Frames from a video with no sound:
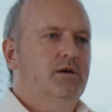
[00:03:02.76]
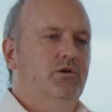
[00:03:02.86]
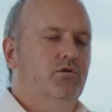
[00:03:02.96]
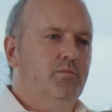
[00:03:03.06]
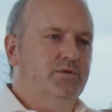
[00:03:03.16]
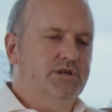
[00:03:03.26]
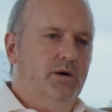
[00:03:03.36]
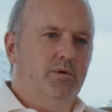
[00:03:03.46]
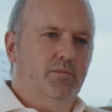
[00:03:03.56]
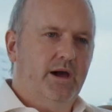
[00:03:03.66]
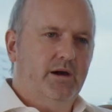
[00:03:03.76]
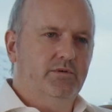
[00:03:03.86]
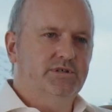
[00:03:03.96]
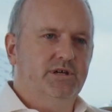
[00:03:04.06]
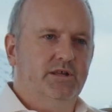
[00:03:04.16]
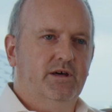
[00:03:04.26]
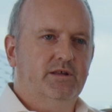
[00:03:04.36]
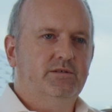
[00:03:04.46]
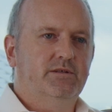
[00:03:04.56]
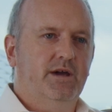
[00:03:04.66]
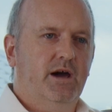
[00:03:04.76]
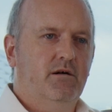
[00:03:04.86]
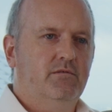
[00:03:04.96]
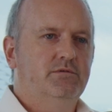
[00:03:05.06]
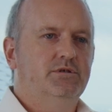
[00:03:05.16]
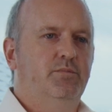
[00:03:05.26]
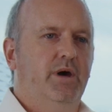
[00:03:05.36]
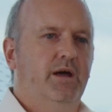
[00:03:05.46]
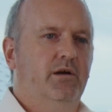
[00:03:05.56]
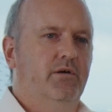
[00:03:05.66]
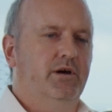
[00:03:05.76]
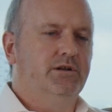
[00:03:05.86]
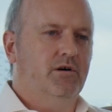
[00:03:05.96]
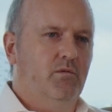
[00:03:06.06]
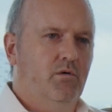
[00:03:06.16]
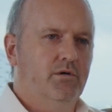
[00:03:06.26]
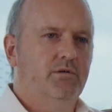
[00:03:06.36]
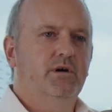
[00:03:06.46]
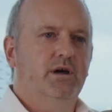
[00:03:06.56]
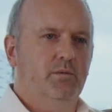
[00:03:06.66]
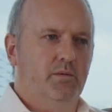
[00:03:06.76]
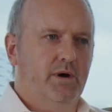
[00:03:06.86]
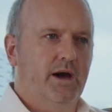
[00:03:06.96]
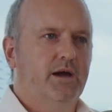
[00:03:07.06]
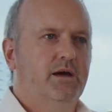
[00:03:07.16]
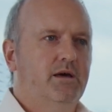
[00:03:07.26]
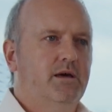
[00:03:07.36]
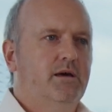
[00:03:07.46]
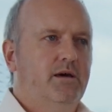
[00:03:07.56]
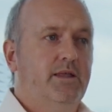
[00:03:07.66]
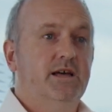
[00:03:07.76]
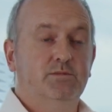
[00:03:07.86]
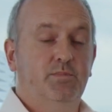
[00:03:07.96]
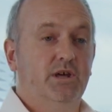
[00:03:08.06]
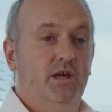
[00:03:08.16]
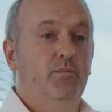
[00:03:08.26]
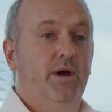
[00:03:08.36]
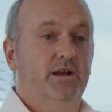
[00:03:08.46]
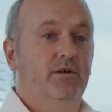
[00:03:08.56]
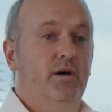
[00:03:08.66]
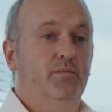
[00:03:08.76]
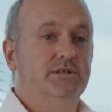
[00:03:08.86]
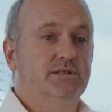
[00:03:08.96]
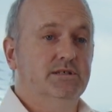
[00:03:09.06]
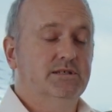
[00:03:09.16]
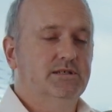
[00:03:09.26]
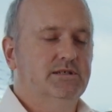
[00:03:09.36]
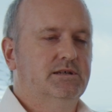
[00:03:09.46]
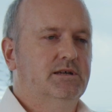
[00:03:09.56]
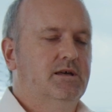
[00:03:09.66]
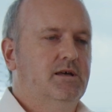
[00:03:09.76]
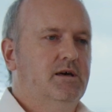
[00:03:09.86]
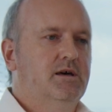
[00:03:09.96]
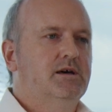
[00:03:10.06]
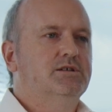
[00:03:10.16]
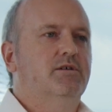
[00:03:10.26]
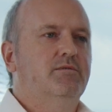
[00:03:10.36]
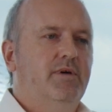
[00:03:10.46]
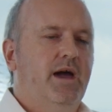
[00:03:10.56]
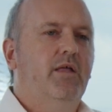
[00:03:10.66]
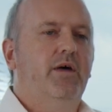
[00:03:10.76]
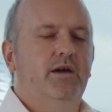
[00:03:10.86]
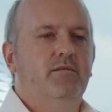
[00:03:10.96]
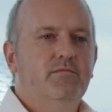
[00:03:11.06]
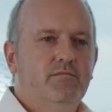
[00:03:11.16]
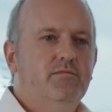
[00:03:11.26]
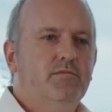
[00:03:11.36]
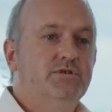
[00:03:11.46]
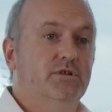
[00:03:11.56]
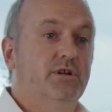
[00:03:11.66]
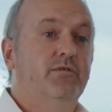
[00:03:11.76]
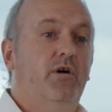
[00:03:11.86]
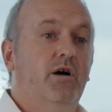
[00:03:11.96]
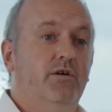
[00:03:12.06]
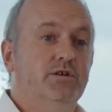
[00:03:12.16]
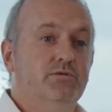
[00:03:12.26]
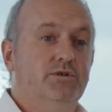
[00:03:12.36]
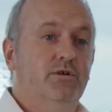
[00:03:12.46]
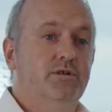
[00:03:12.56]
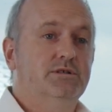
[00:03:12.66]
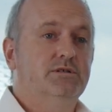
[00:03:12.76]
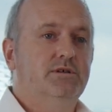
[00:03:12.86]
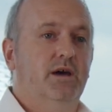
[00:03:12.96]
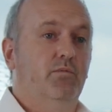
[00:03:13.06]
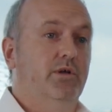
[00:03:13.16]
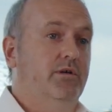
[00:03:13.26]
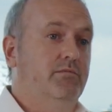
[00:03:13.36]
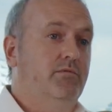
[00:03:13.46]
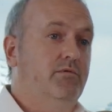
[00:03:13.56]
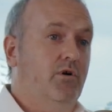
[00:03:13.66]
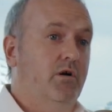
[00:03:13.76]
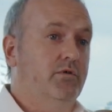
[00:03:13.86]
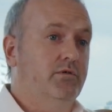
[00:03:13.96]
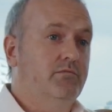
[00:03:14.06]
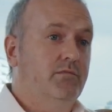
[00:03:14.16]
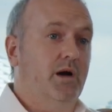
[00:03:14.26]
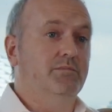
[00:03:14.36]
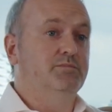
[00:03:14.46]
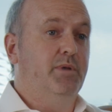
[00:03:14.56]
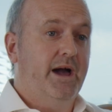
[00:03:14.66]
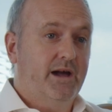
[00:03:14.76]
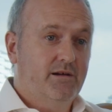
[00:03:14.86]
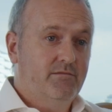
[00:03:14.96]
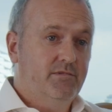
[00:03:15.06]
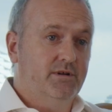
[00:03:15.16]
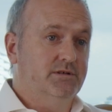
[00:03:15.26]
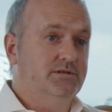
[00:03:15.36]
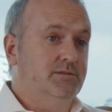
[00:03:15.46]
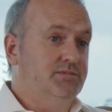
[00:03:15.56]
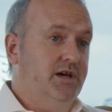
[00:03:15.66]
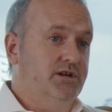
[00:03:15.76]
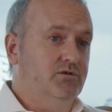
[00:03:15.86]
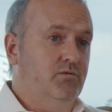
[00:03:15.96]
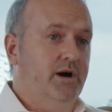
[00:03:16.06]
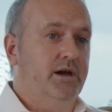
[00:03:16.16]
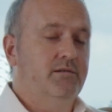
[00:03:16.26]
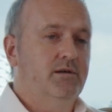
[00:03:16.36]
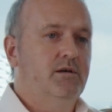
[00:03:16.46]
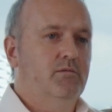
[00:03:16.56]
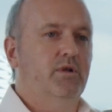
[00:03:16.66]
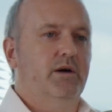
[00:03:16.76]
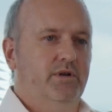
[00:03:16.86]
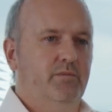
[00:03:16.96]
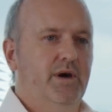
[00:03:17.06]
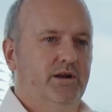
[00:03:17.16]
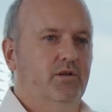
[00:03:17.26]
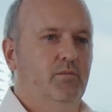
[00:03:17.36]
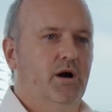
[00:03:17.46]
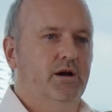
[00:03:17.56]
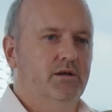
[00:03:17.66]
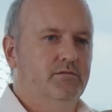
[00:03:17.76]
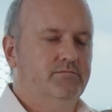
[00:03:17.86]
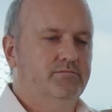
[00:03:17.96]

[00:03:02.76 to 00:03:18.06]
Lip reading: Europe is coming back. We're seeing that now. Japan, Korea, Taiwan coming back. That has a big impact on our business. So how they solidify those returns and whether COVID comes back in a substantial way will have an impact on the market.